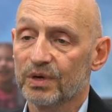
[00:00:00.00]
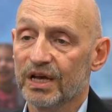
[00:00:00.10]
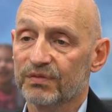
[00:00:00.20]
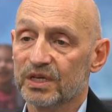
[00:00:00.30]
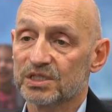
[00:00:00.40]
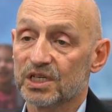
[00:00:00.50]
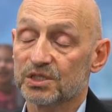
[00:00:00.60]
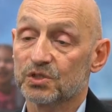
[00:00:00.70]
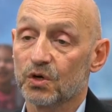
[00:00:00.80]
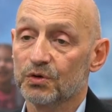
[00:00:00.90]
We have things
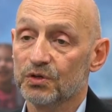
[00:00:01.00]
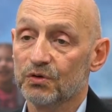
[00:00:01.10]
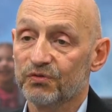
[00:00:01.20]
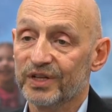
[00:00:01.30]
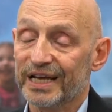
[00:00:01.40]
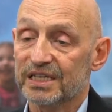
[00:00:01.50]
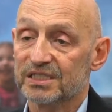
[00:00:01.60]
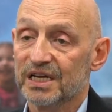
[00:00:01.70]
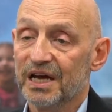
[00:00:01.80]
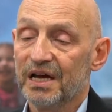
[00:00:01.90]
such as ODU
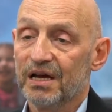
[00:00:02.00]
Flex,